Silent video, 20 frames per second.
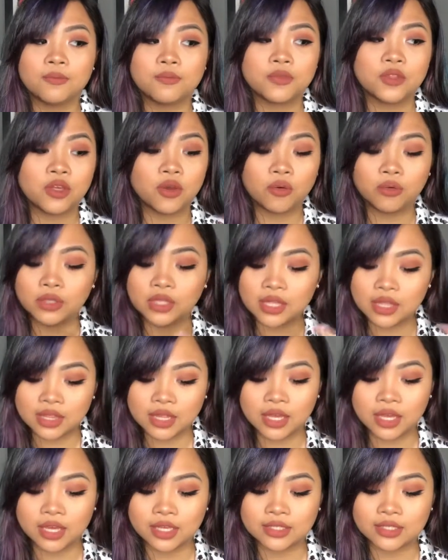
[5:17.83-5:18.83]
The only
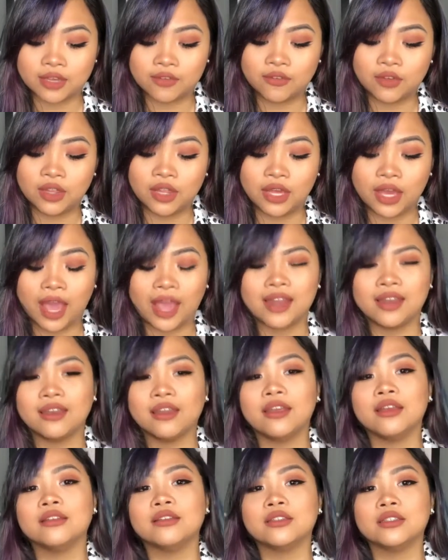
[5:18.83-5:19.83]
thing is I feel like I
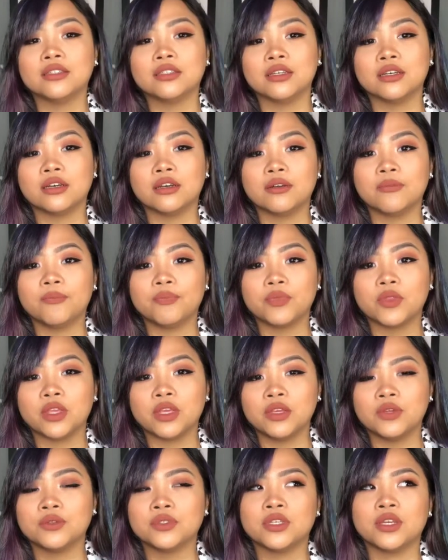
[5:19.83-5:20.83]
need to
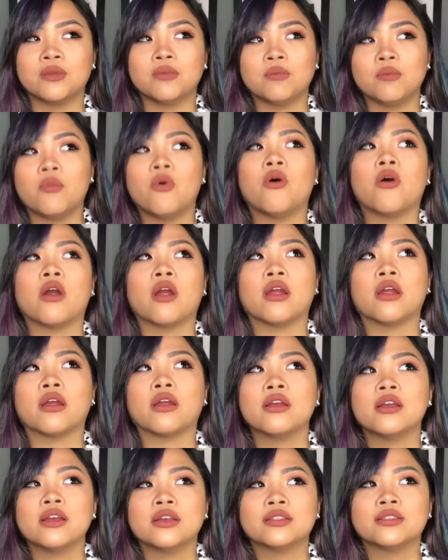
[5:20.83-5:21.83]
use it more
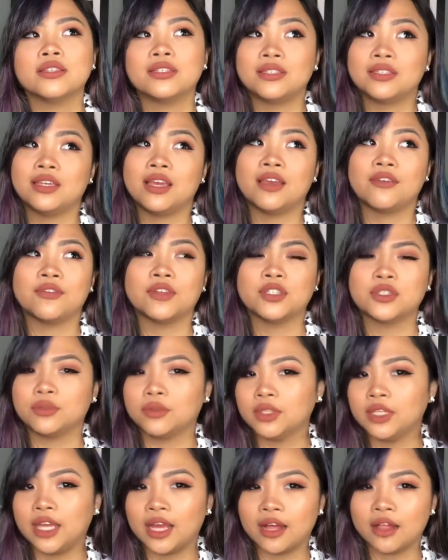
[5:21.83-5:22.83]
to see if it's
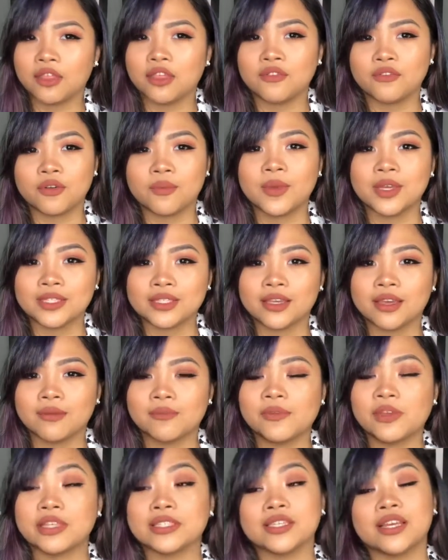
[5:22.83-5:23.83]
really healthy for my skin,
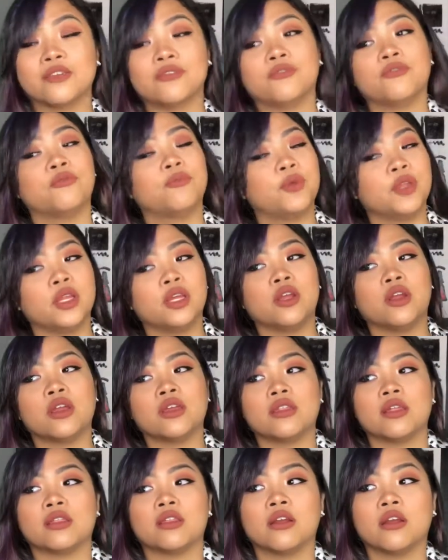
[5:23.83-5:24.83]
because I've been hearing
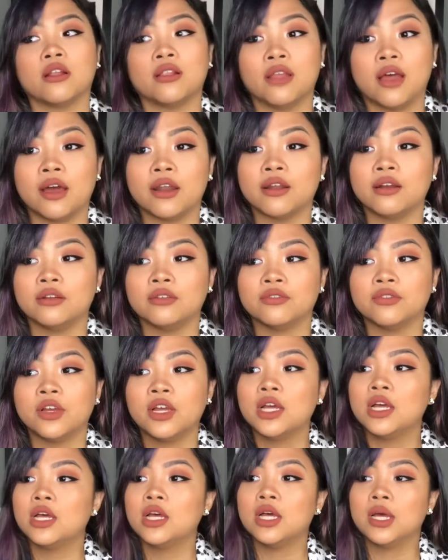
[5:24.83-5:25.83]
that there are a lot of
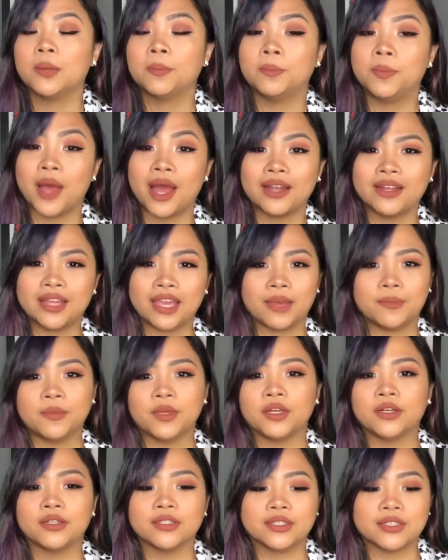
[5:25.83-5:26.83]
bad
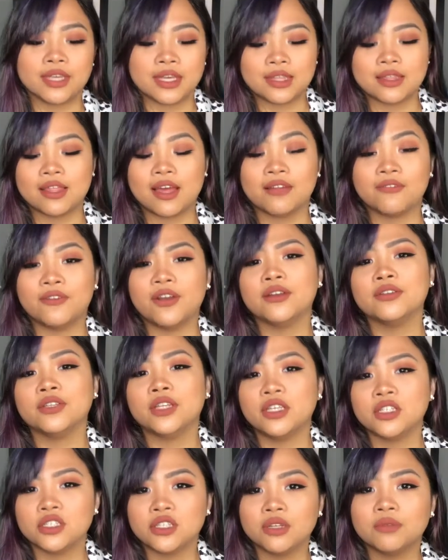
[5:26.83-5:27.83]
chemicals in that
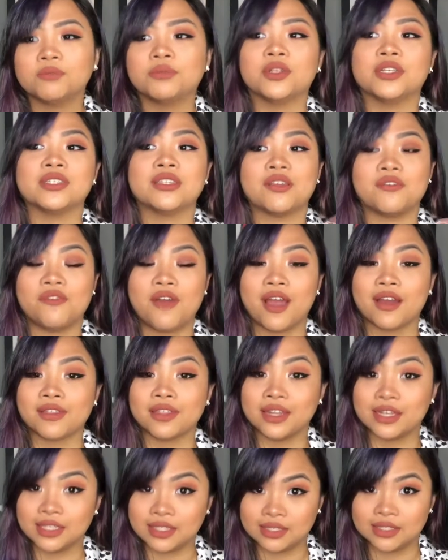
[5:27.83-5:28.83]
foundation, plus the fact
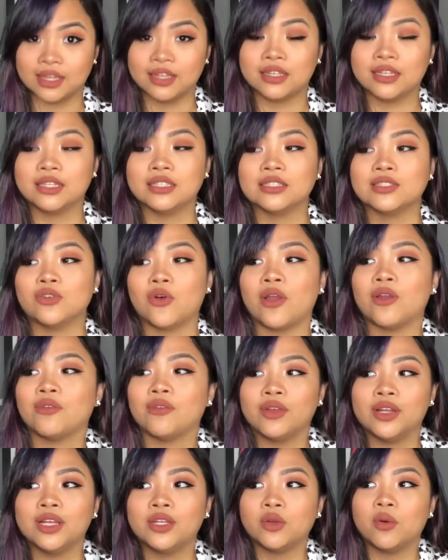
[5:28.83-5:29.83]
that it's scented, so I
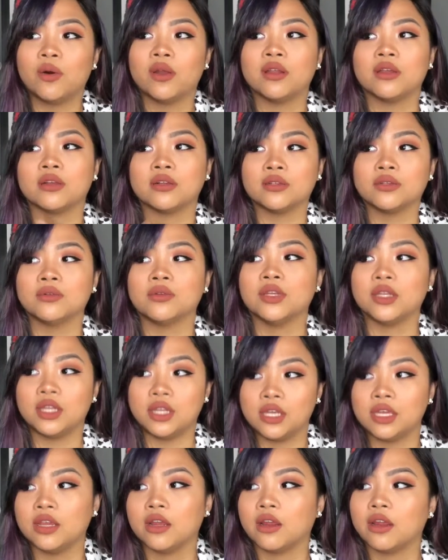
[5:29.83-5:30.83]
really don't want to include it
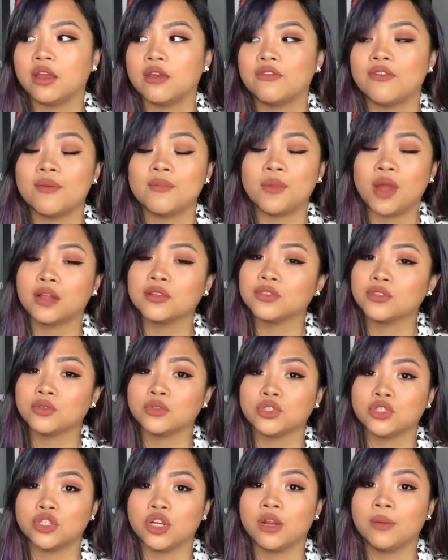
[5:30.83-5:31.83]
here if I'm not so
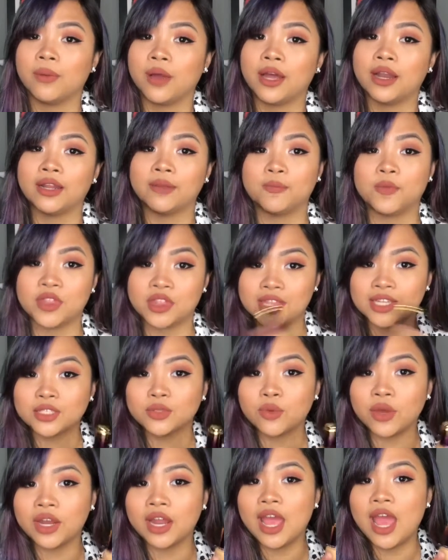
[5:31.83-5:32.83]
sure about it. But this
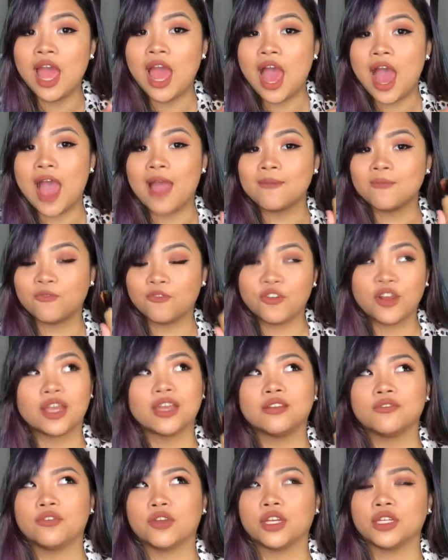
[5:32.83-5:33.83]
one, I'm
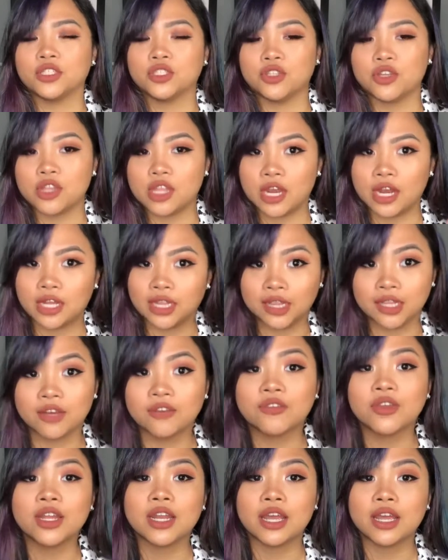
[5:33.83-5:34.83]
freaking sure that I
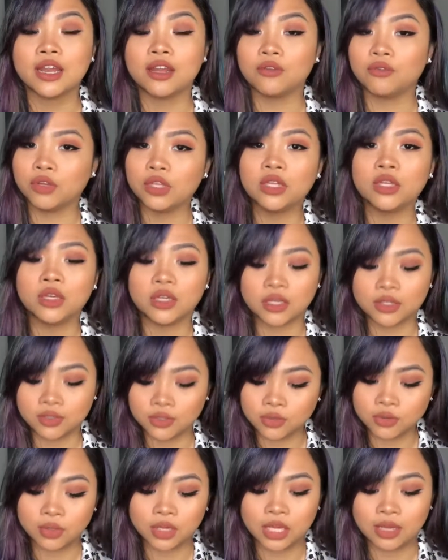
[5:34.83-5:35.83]
love it, and I really
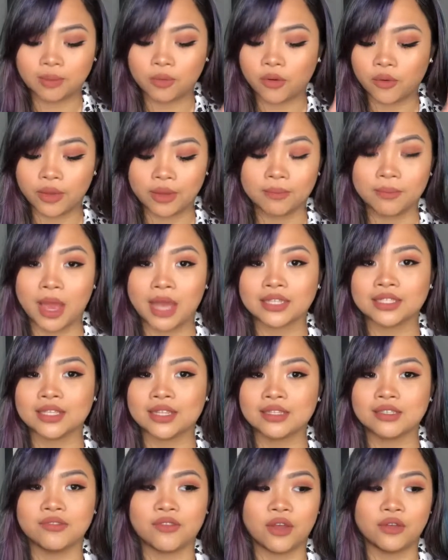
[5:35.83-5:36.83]
do keep going back to
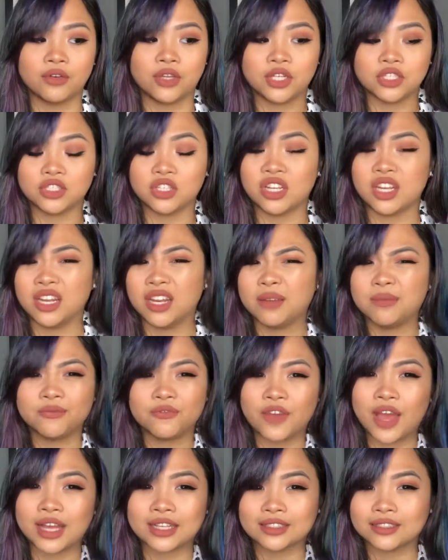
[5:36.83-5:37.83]
this foundation, and in
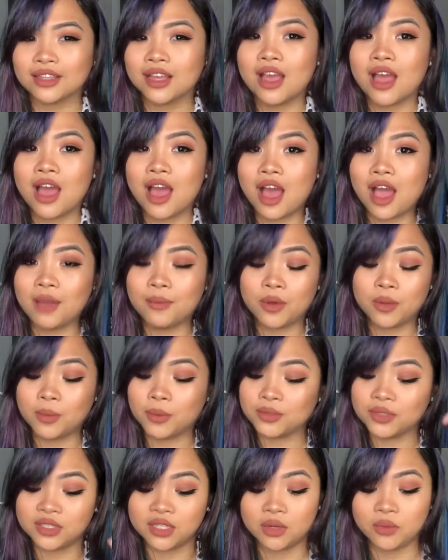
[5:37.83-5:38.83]
fact I'm
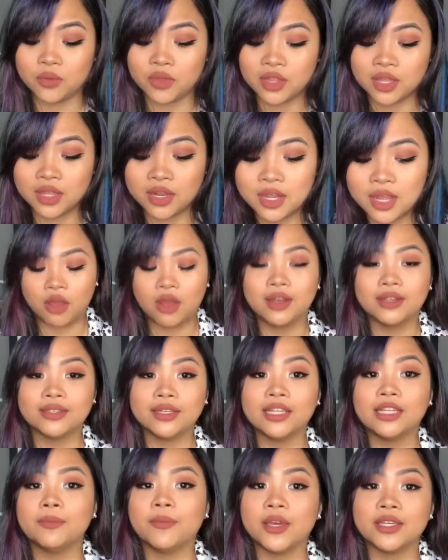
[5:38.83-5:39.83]
almost done with it. On a
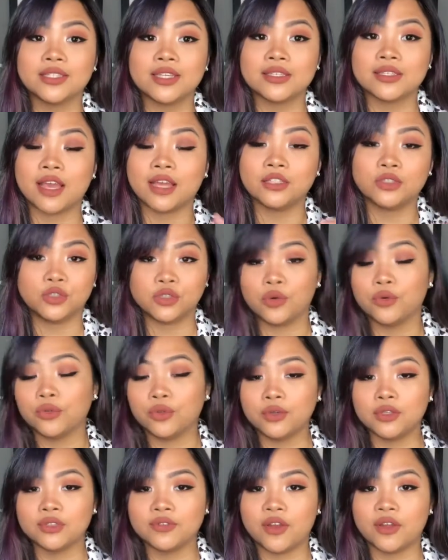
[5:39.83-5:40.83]
daily basis, I don't
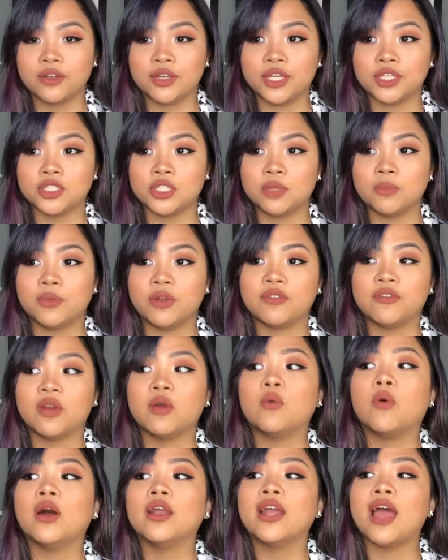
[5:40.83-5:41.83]
use foundation, but if I
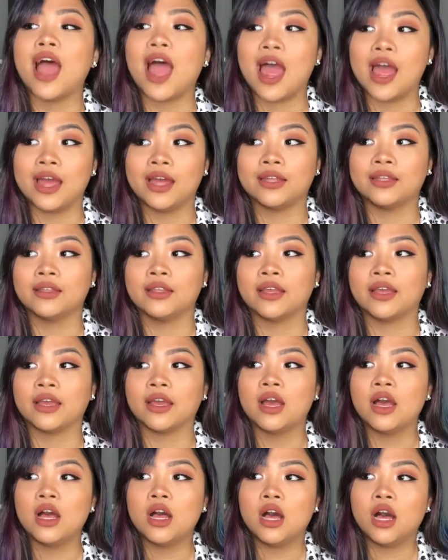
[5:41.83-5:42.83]
want to add like
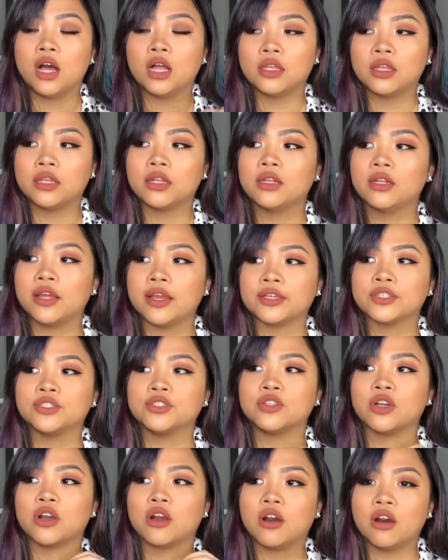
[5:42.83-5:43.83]
a little
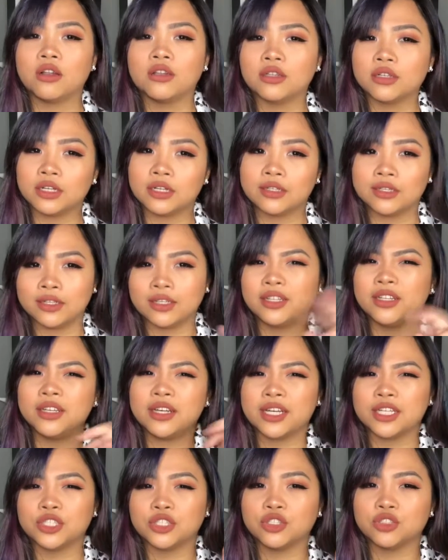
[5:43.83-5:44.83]
extra color, a little
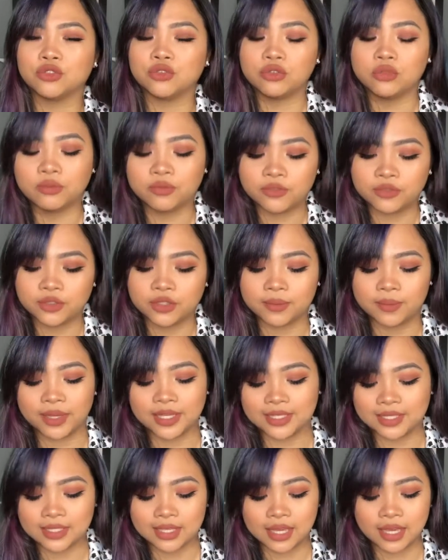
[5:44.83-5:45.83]
extra oomph to my
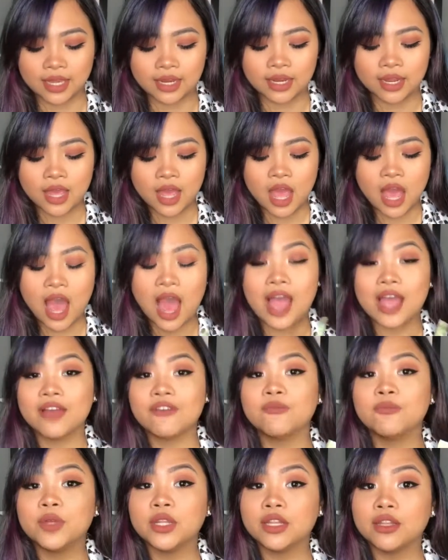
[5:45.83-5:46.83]
skin, I
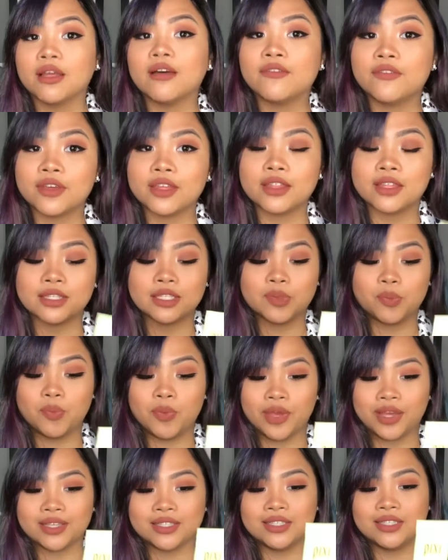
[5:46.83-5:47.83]
have been loving this
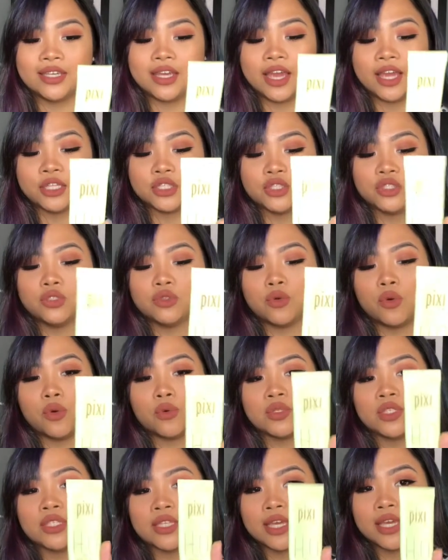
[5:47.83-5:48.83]
Pixi
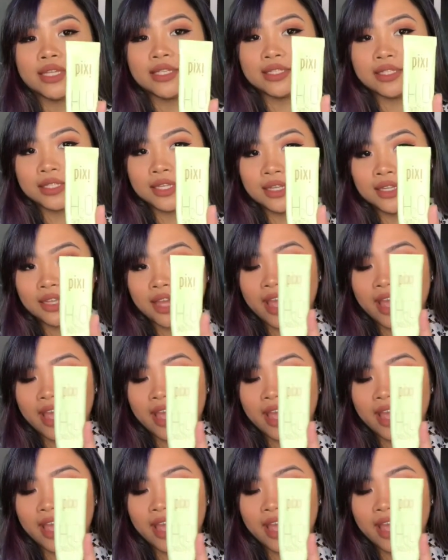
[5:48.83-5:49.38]
H2O skin tint.